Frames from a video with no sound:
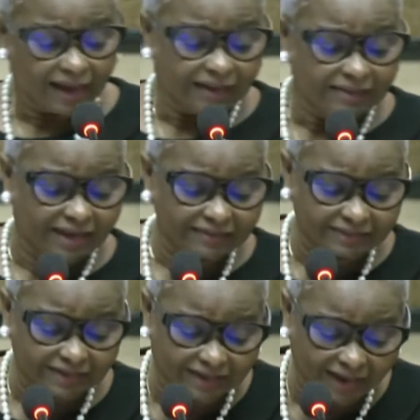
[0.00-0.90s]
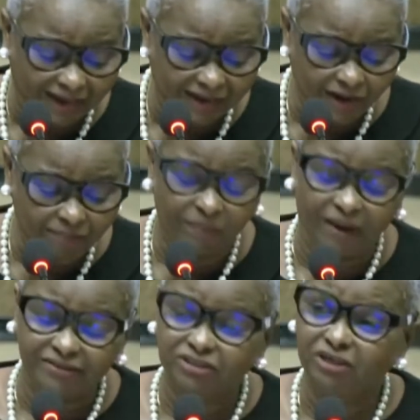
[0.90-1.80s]
Yet again on
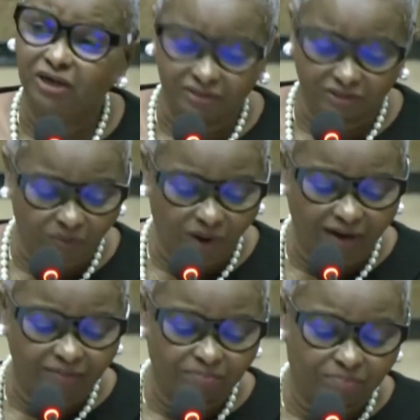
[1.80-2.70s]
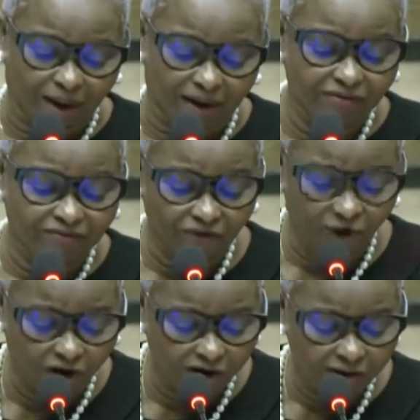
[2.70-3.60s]
page 31, para
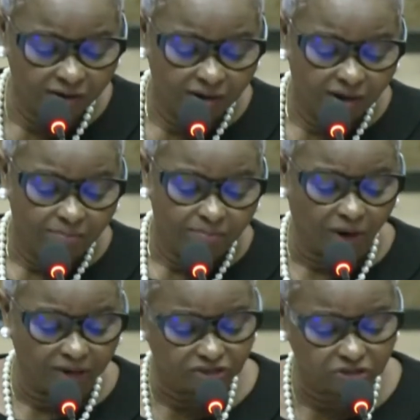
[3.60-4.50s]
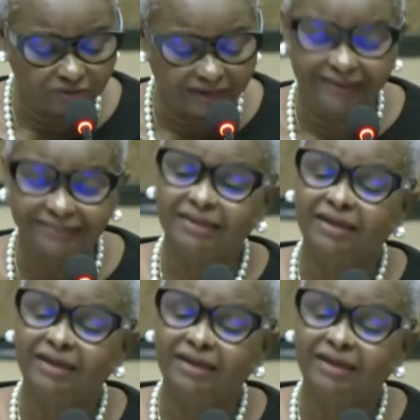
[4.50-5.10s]
4.38,